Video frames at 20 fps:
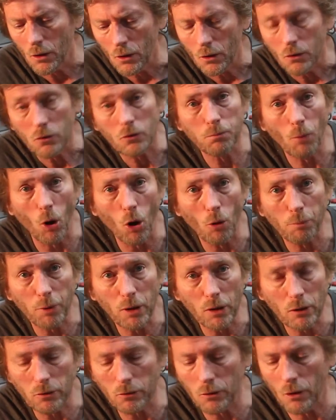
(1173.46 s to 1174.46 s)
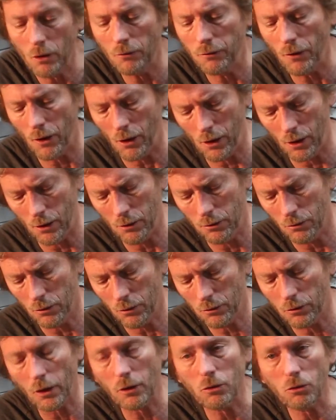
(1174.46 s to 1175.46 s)
small piece of, uh,
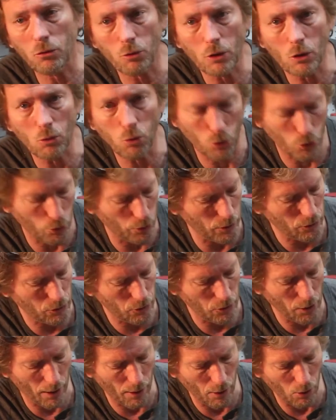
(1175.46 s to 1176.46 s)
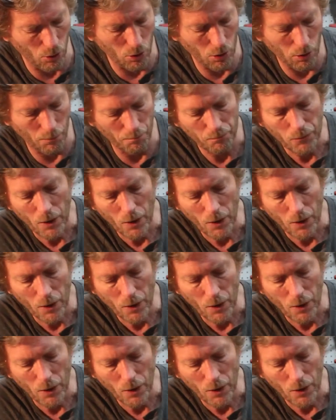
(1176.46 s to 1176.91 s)
looks like three quarter inch dowel.